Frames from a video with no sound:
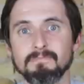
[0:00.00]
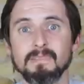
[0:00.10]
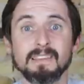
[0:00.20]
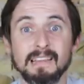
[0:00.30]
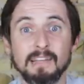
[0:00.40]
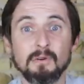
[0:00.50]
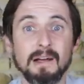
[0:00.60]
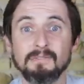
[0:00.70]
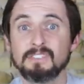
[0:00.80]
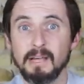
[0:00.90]
But they do
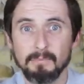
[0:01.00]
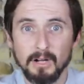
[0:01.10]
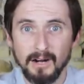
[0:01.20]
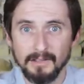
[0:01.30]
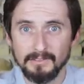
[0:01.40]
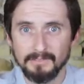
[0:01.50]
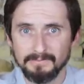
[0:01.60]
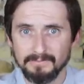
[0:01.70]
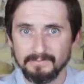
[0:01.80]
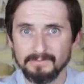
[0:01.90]
have some cons.
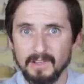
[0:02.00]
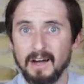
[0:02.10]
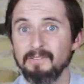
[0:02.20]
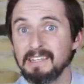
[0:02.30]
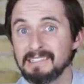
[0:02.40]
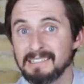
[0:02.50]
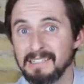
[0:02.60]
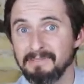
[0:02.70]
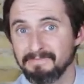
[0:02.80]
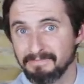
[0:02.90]

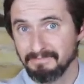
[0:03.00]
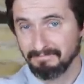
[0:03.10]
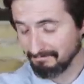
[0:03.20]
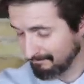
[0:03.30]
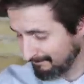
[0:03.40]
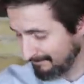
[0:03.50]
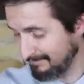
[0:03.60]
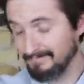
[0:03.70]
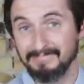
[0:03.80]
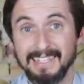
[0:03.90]
Obviously,
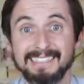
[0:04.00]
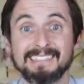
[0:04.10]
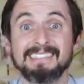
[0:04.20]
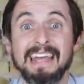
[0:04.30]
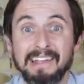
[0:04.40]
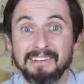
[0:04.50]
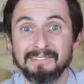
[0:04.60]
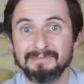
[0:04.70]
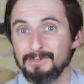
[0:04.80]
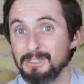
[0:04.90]
it's a snake,
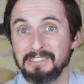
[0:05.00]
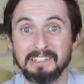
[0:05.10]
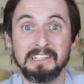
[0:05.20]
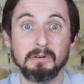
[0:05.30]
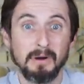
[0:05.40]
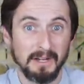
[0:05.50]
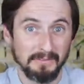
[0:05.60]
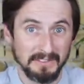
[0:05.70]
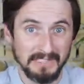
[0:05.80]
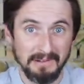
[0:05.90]
which is a deal breaker
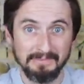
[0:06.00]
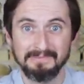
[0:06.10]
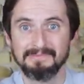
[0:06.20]
for some.